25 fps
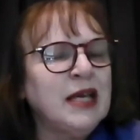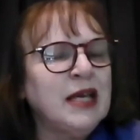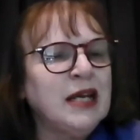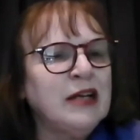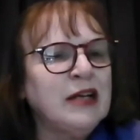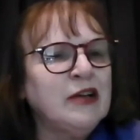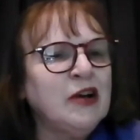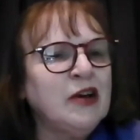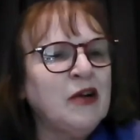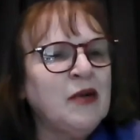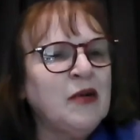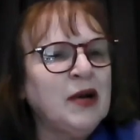
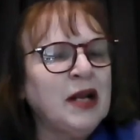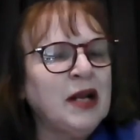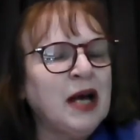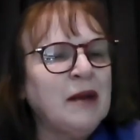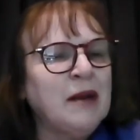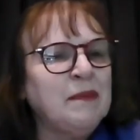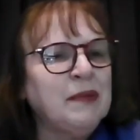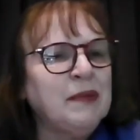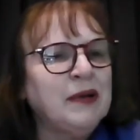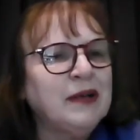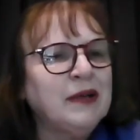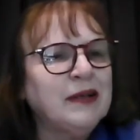hand going
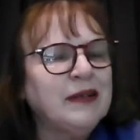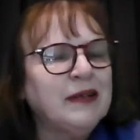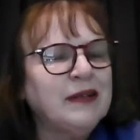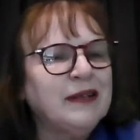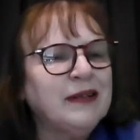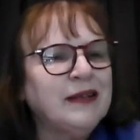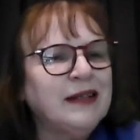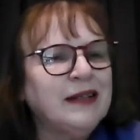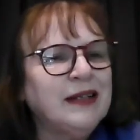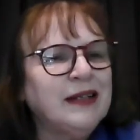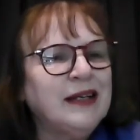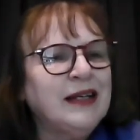up?
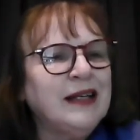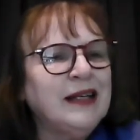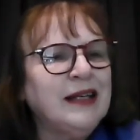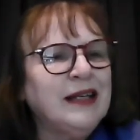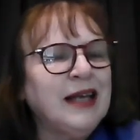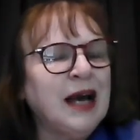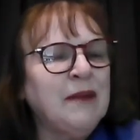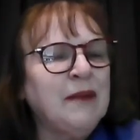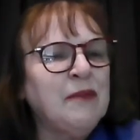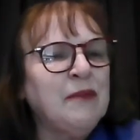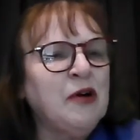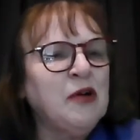
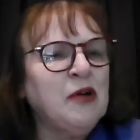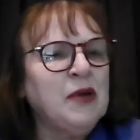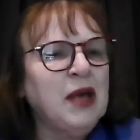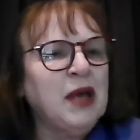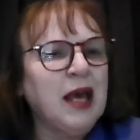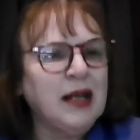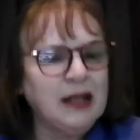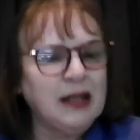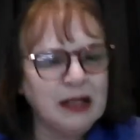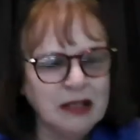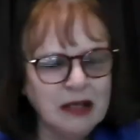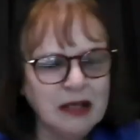Yep.
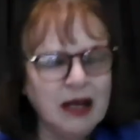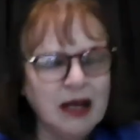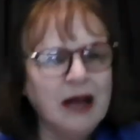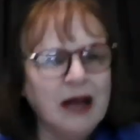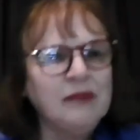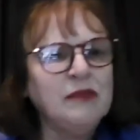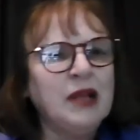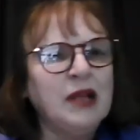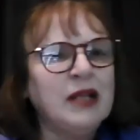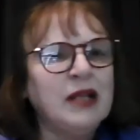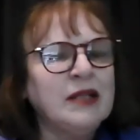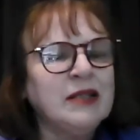Okay. Let's
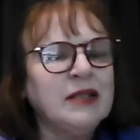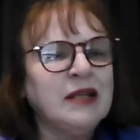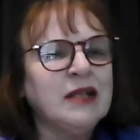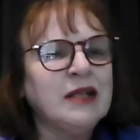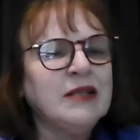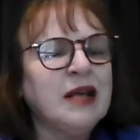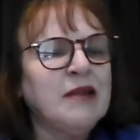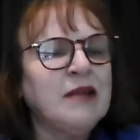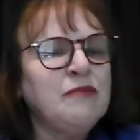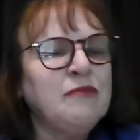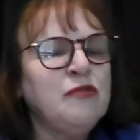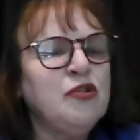
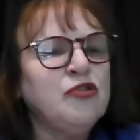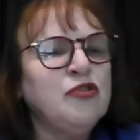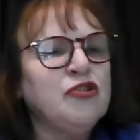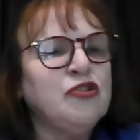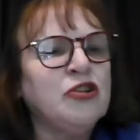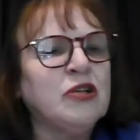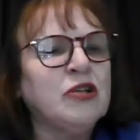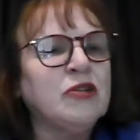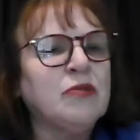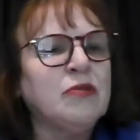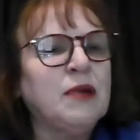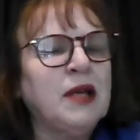unmute
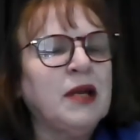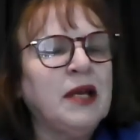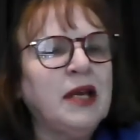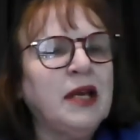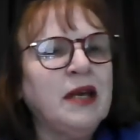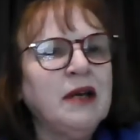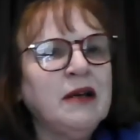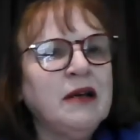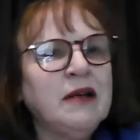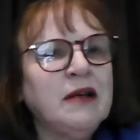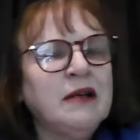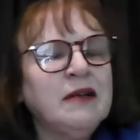you,
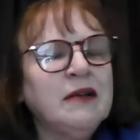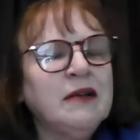sweetie.